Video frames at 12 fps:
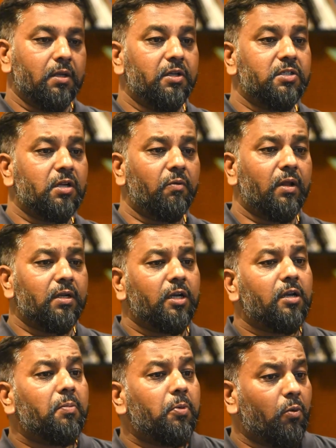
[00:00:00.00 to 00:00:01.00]
Digital
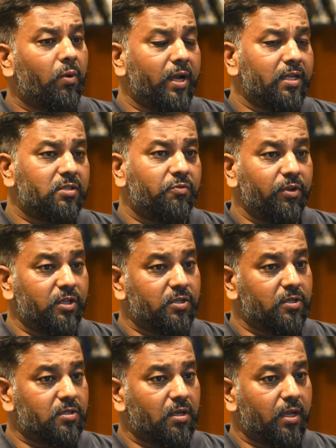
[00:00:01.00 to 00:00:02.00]
Validator provides
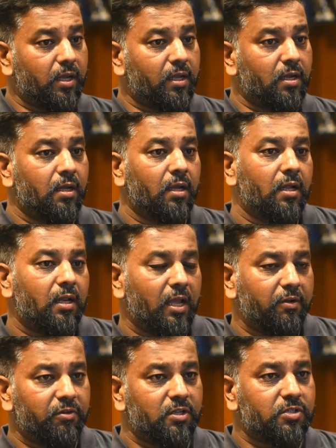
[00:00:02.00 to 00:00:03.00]
features like
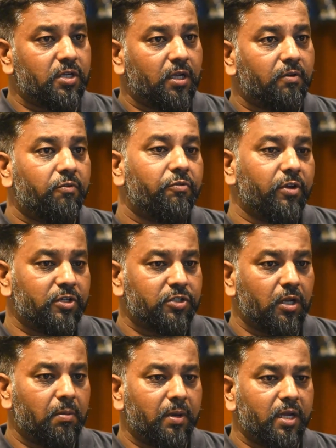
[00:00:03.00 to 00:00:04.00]
liveness check,
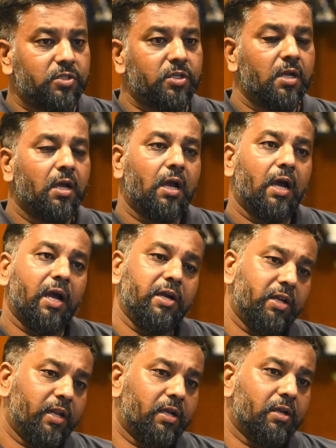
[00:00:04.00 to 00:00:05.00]
facial match,
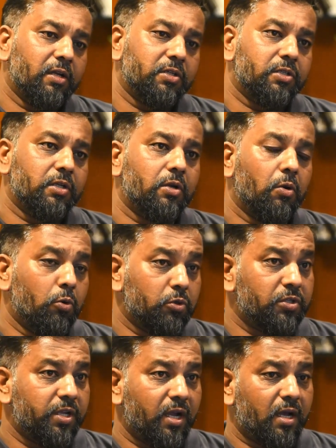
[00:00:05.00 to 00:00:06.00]
ID recognition,
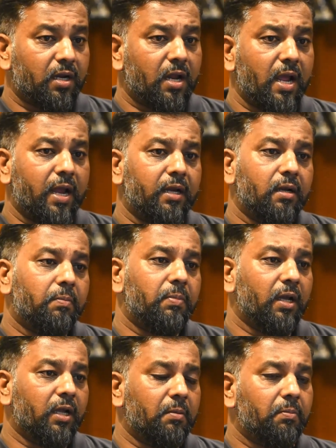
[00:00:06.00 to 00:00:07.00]
OCR, and
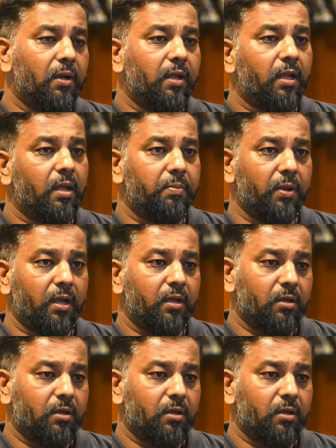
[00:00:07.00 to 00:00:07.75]
plug and play API